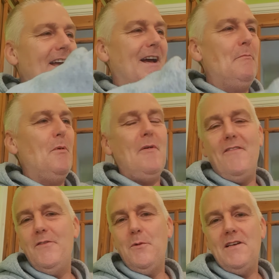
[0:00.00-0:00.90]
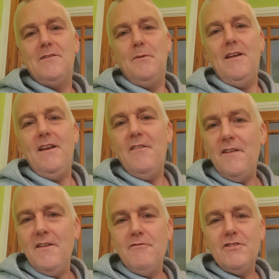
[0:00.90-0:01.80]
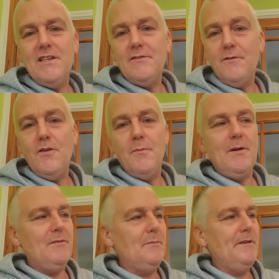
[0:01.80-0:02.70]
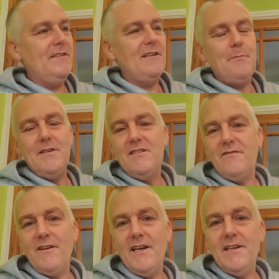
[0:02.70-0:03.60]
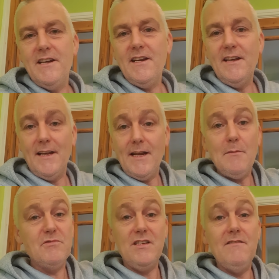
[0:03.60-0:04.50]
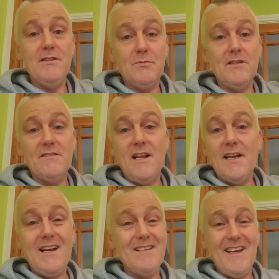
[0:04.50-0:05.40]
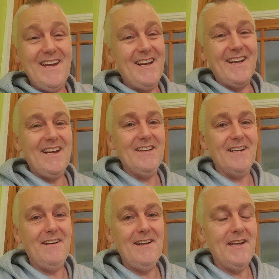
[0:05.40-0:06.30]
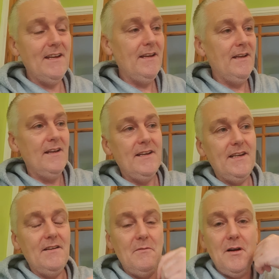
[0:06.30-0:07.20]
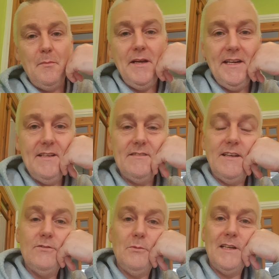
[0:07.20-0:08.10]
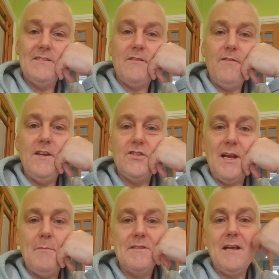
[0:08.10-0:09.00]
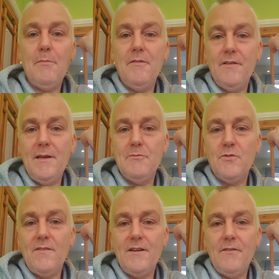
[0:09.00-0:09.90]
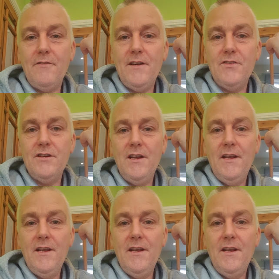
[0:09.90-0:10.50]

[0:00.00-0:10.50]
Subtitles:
I'm not bothered to ask. If Richard has a 40 pound, I'd be as happy as if I had it. And I'm serious when I say that, guys, I ain't that kind of guy. You know what I mean? If someone has a fish, I'm as happy for them to have that fish